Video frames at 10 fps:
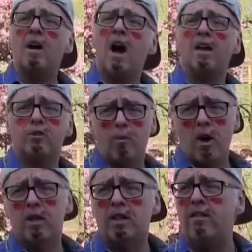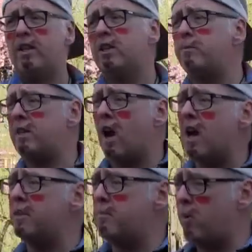God's work, living is
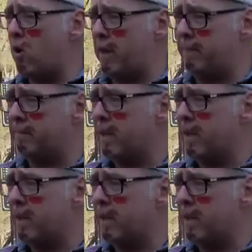behind the point.